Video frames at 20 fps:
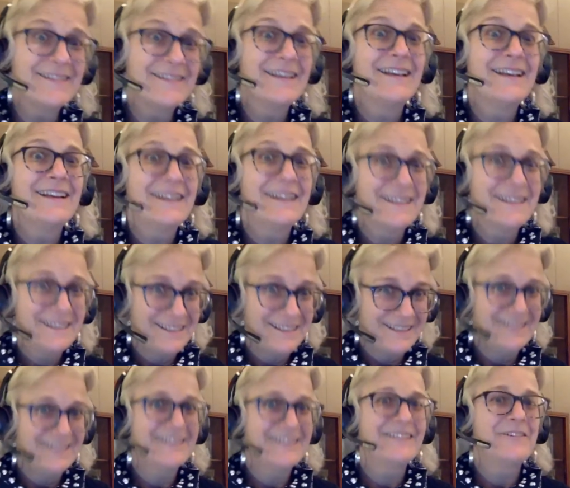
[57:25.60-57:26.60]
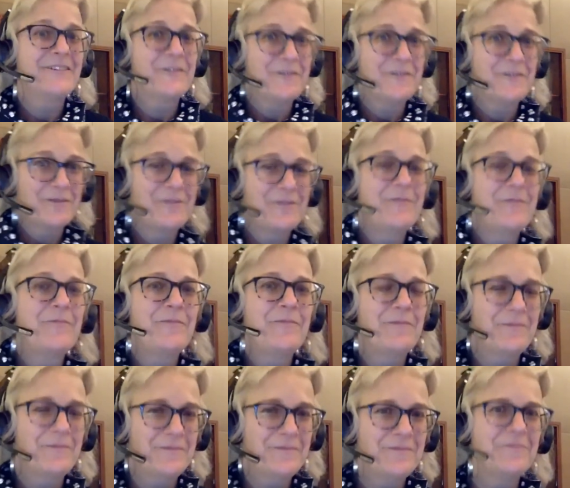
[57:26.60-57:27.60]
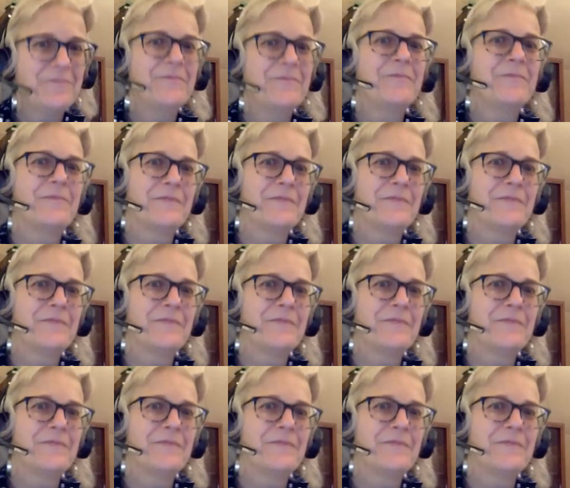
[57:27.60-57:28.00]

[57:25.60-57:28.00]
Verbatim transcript: You will find them in the literary fiction